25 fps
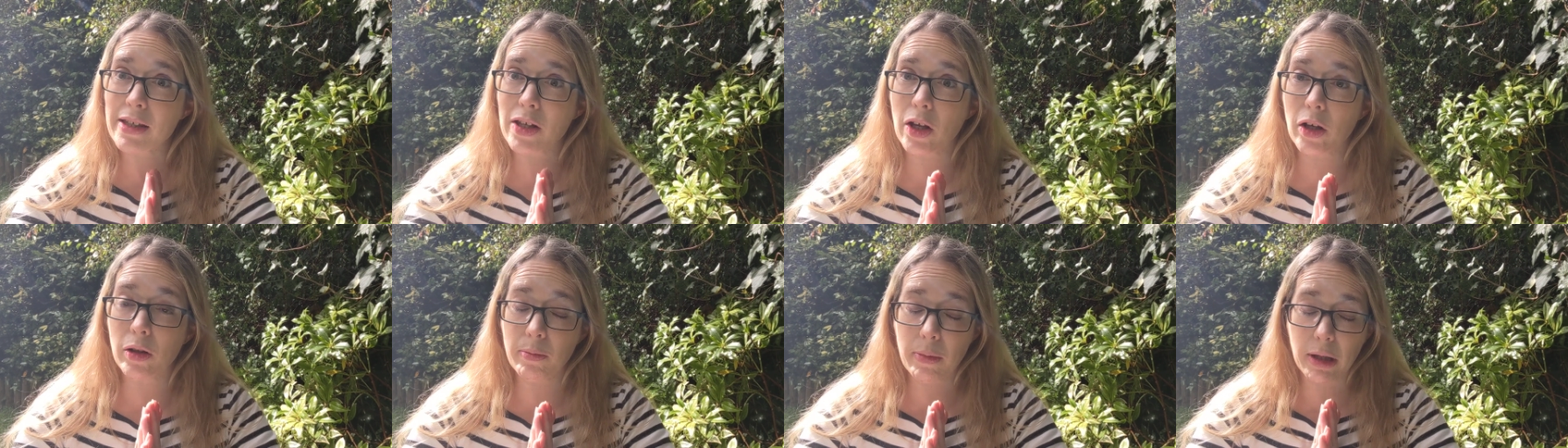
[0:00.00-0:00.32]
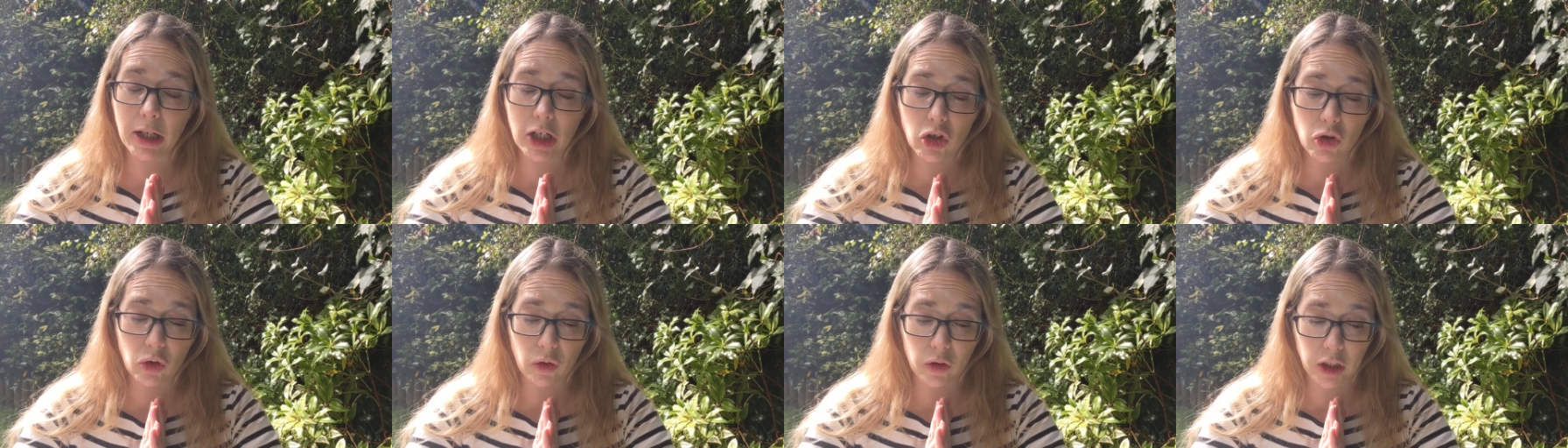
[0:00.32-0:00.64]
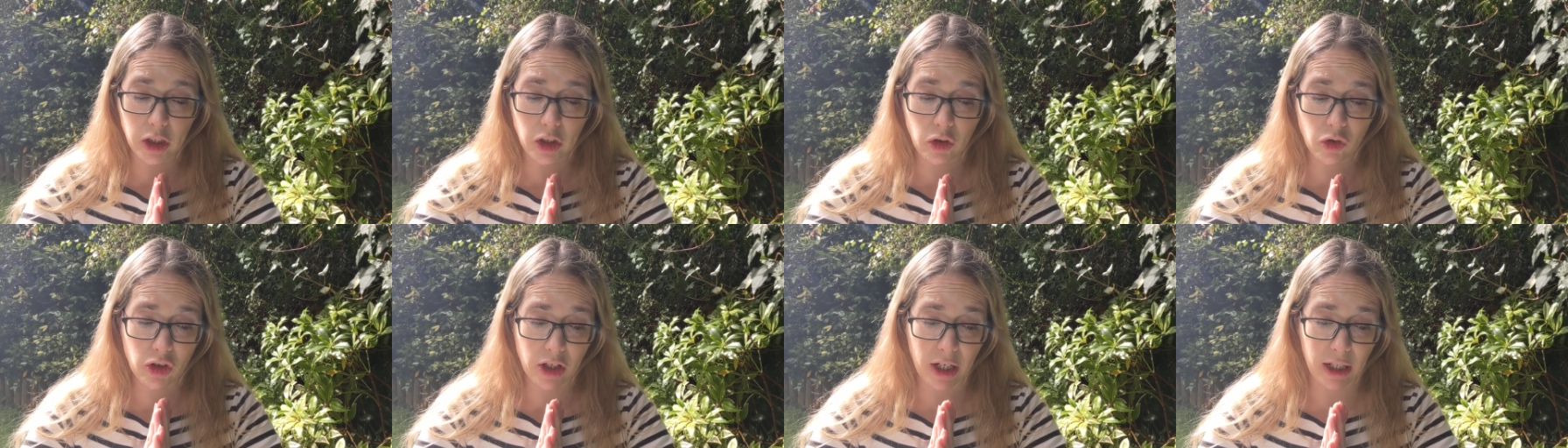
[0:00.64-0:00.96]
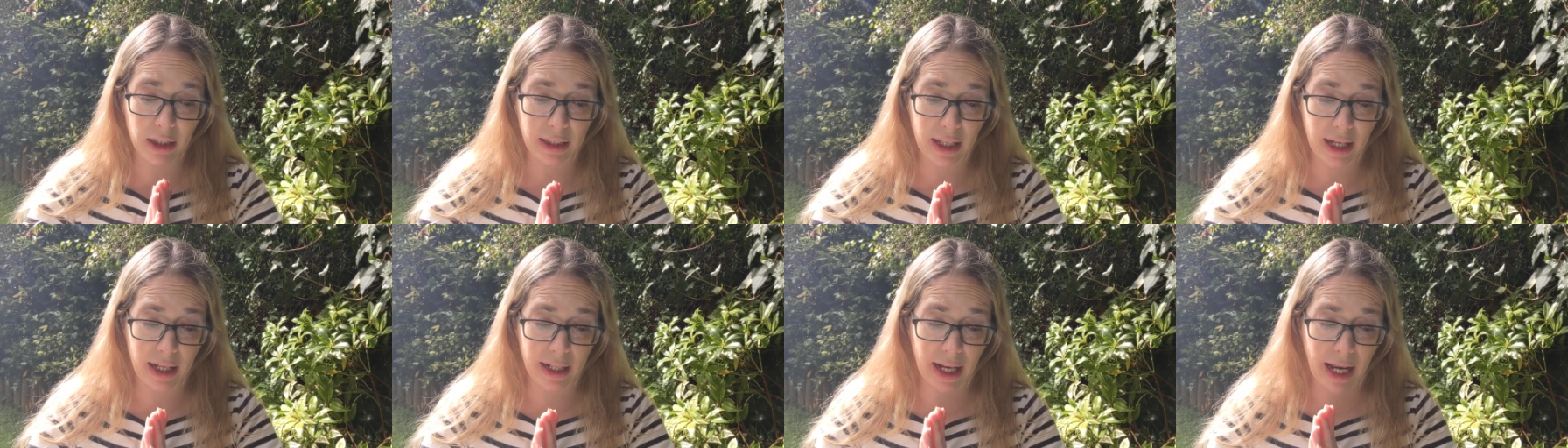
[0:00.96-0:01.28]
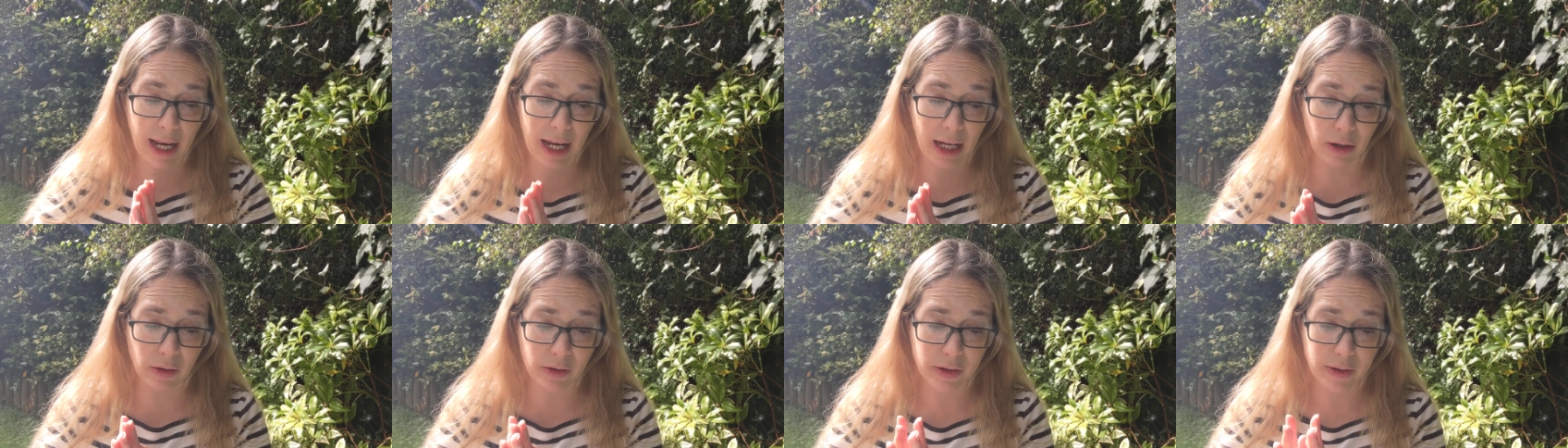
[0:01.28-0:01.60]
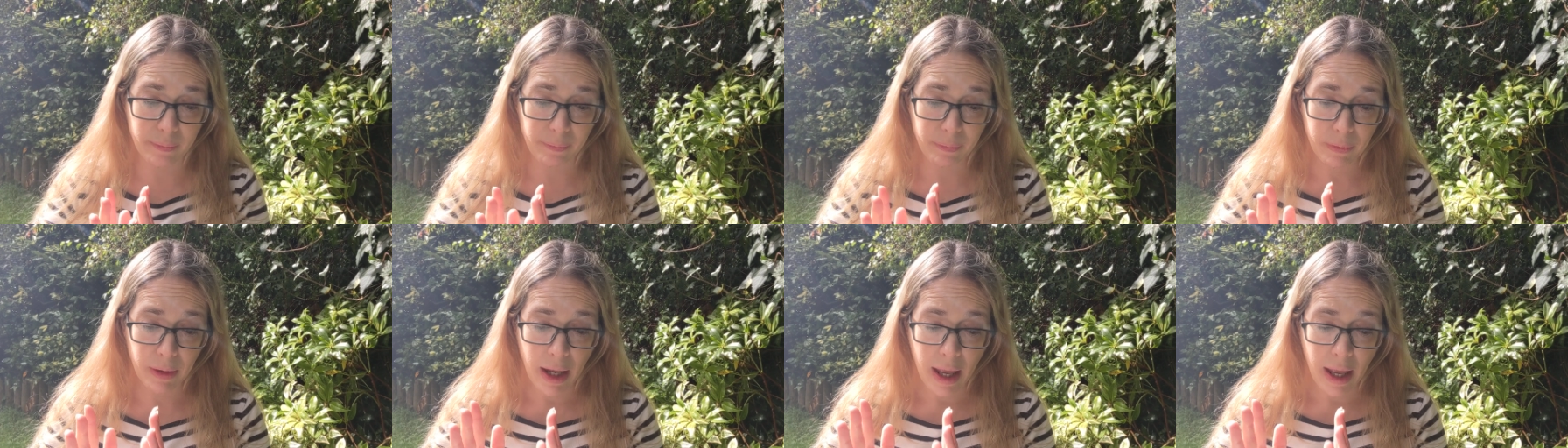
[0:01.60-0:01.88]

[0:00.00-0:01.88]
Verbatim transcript: So make sure that you check that out.